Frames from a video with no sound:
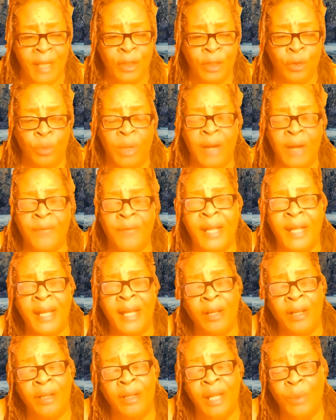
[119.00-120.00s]
men do whatever the
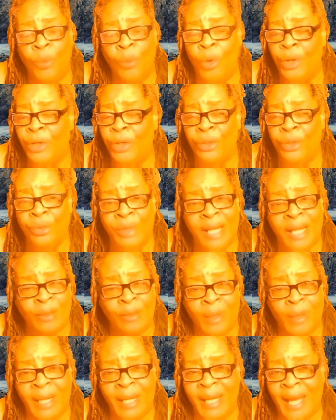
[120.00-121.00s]
hell they want to do.
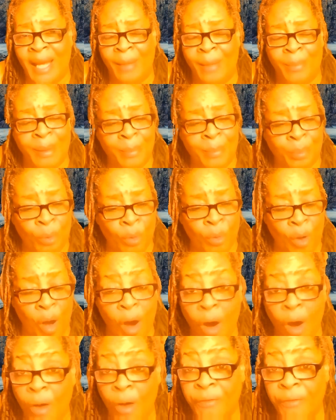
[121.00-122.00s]
That's why they got to be broke
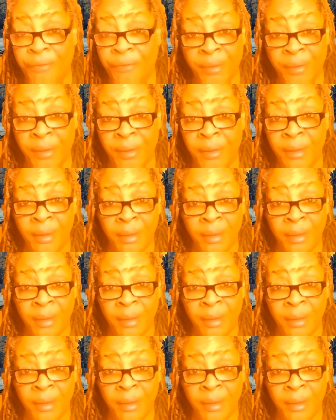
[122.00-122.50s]
off.